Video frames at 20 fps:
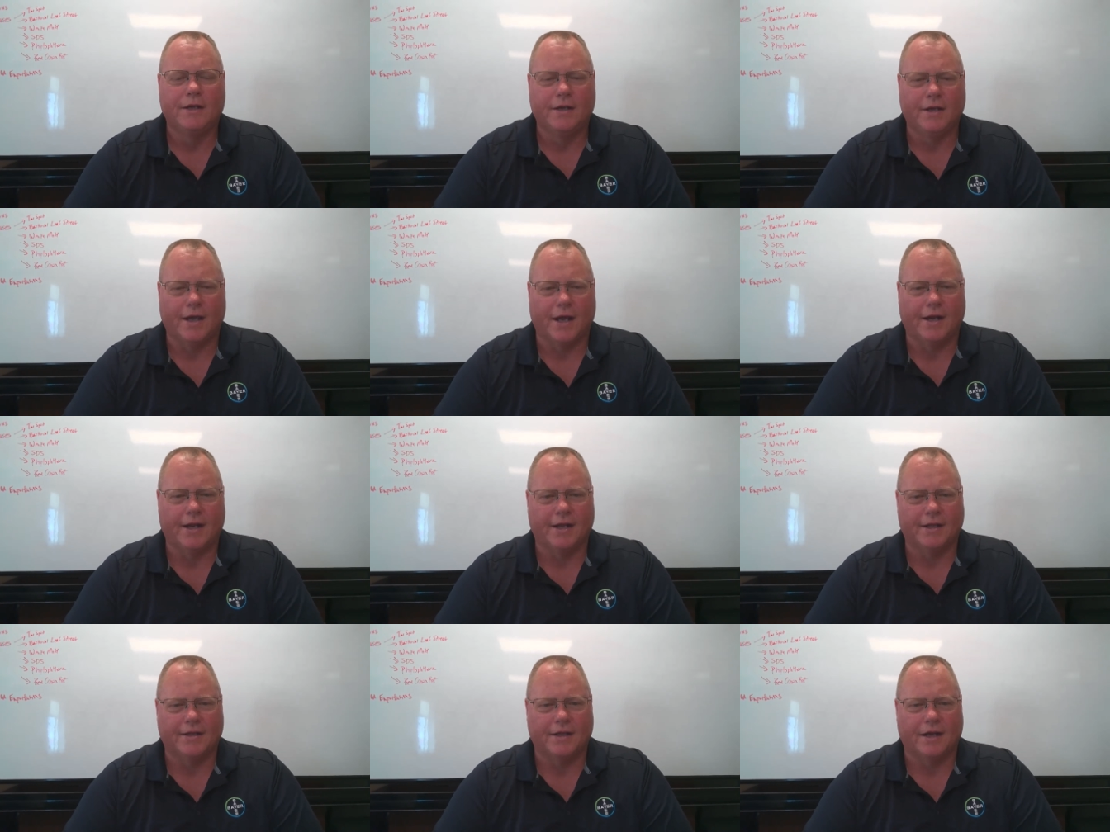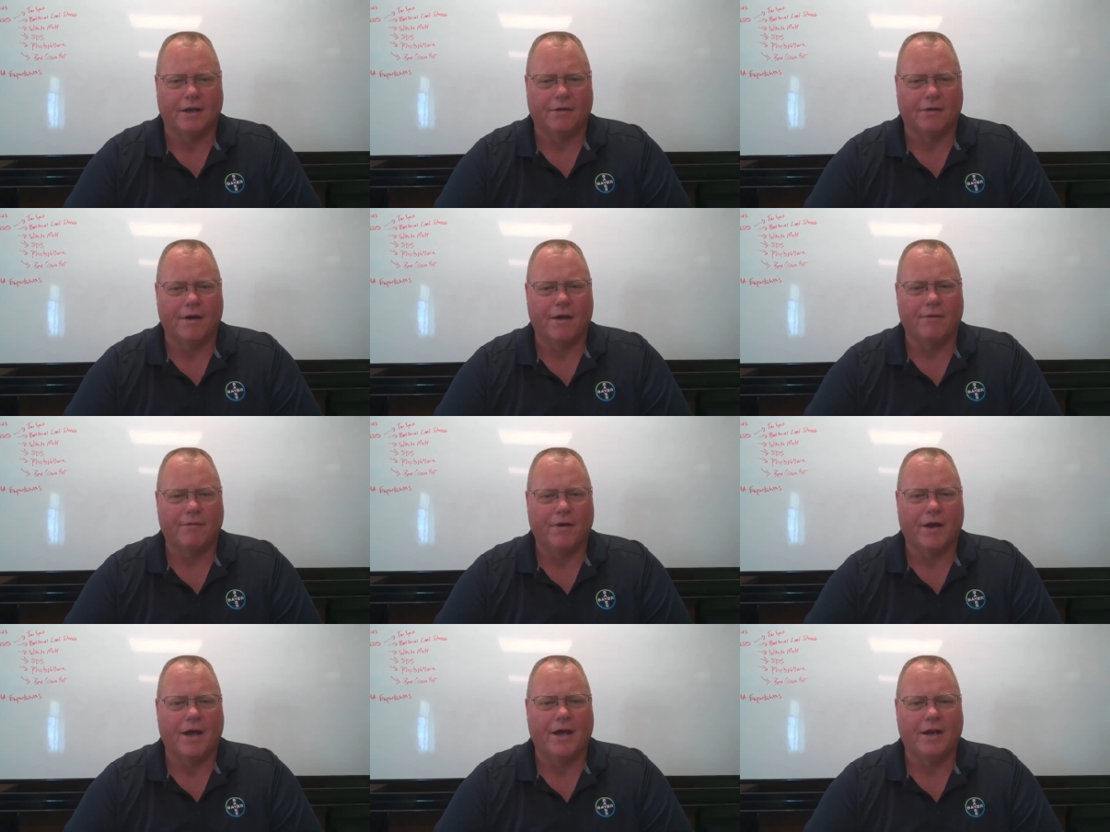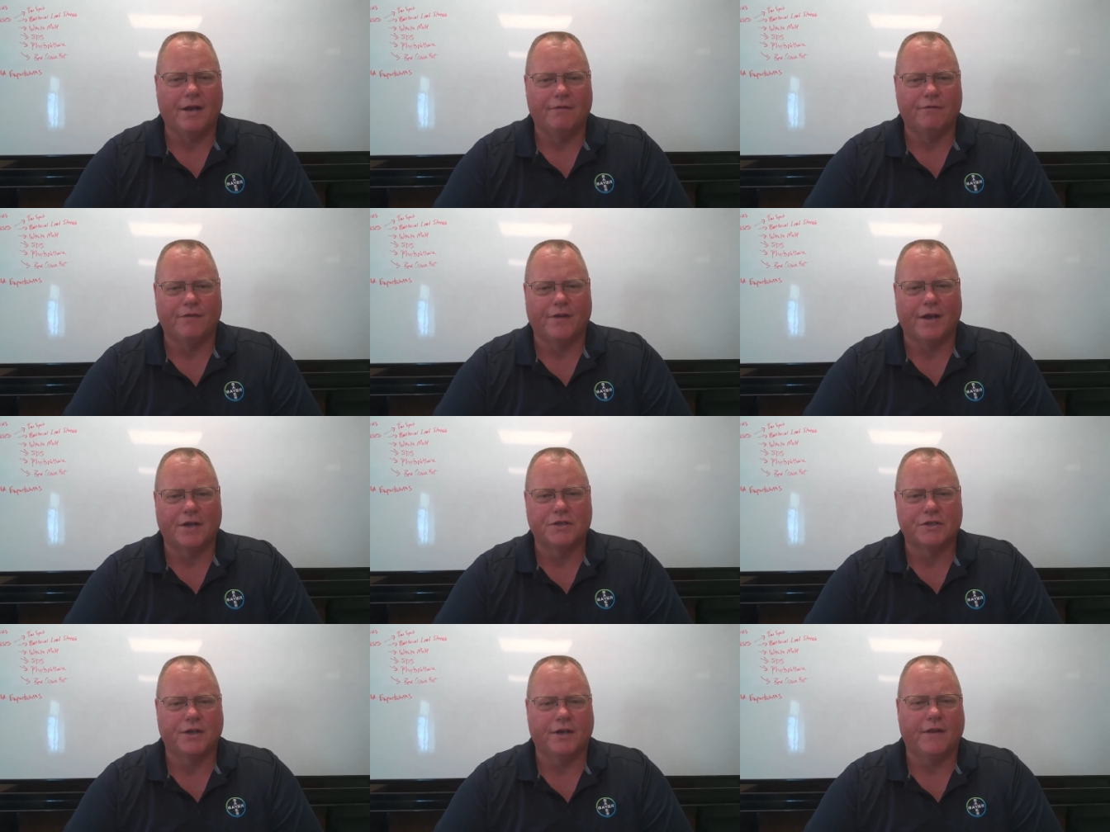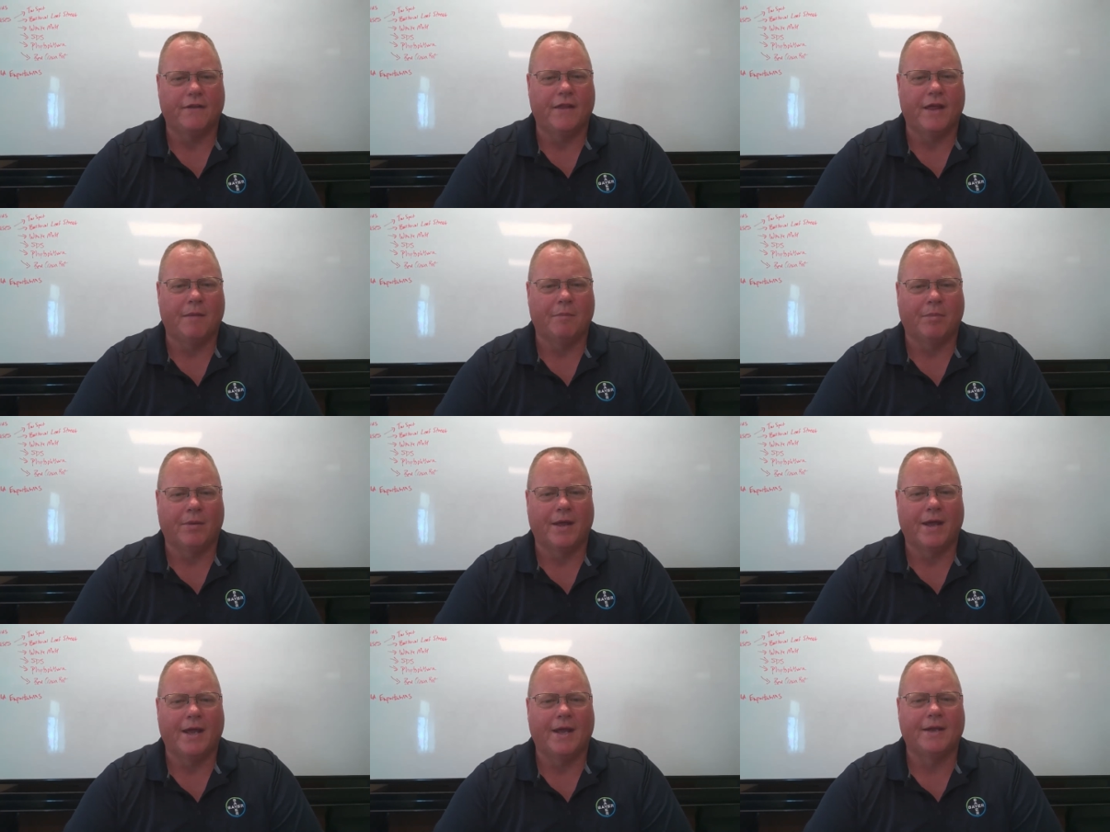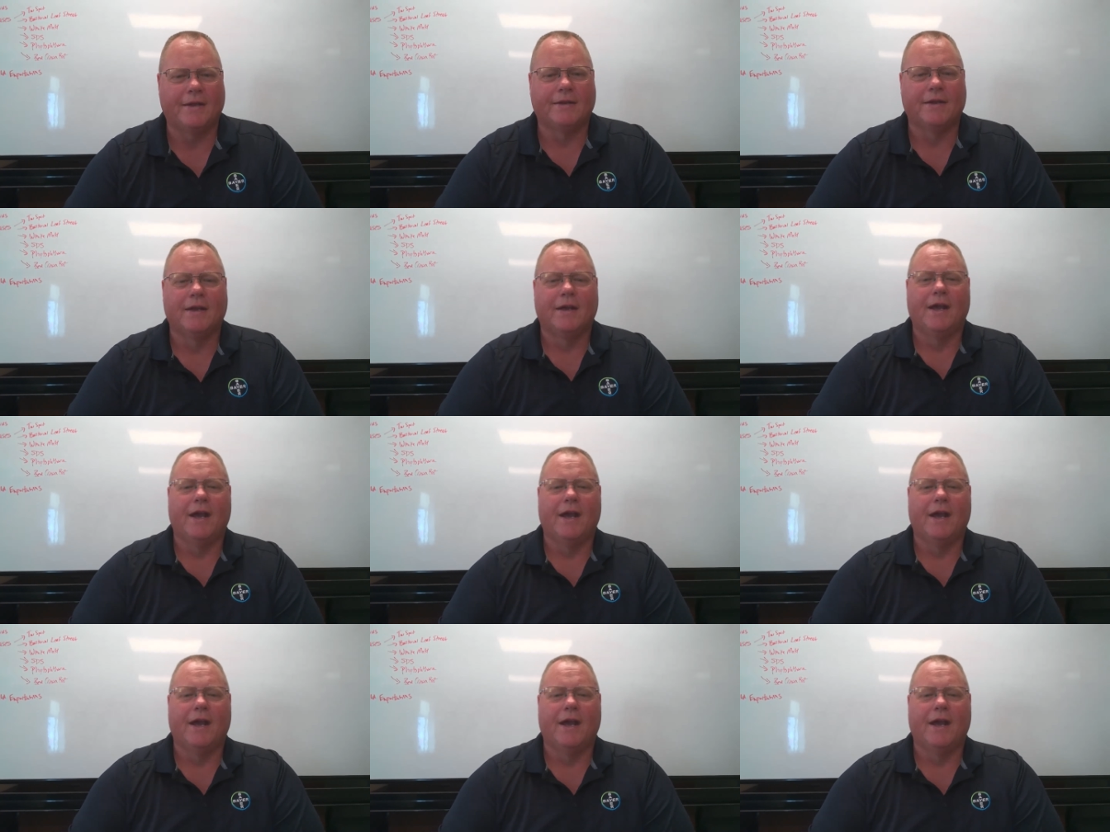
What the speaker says: you got to get that crown rot infection in that plant.